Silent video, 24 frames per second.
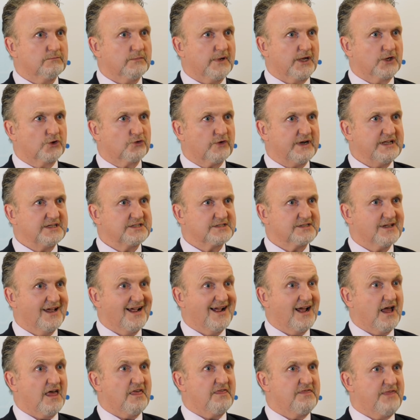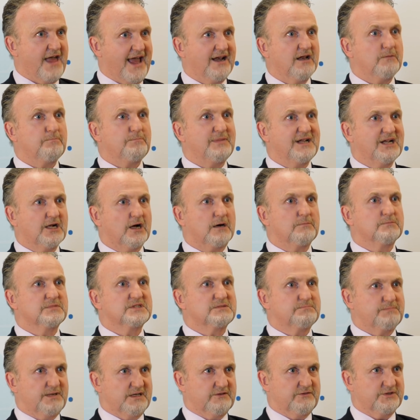increase, then it becomes
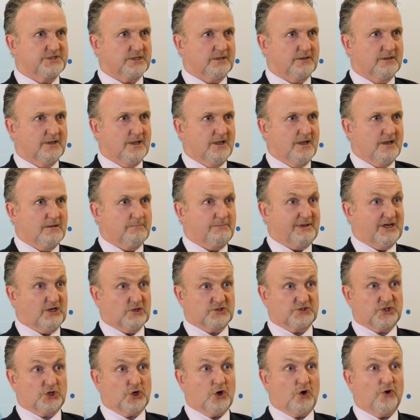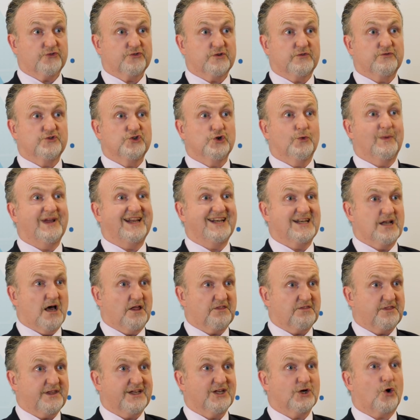pivotal, because the cost of doing
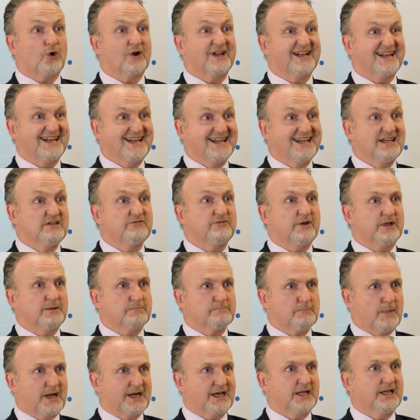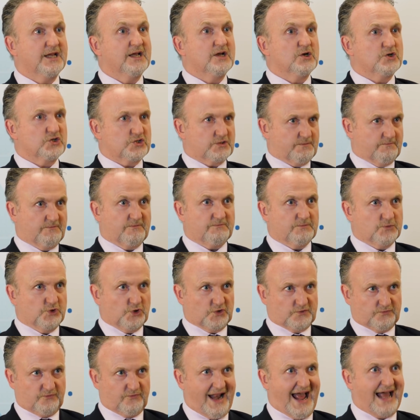nothing or leaving money
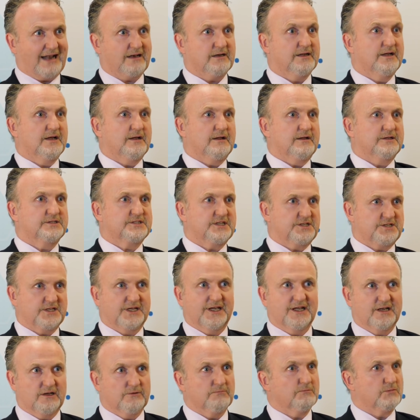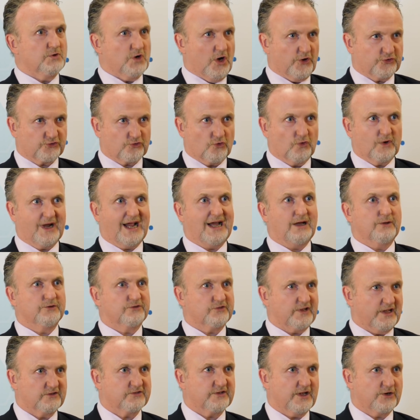just flat, sitting in nostro
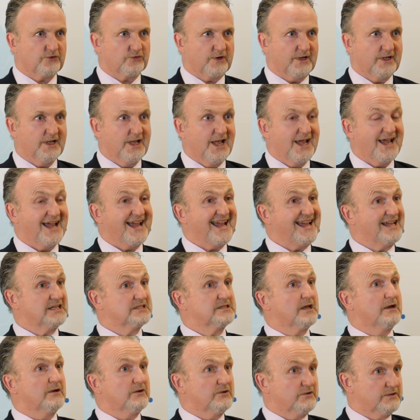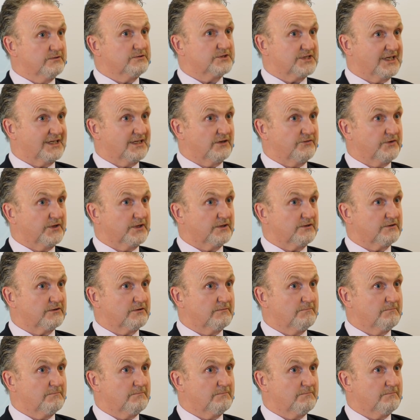accounts, etc., is significant.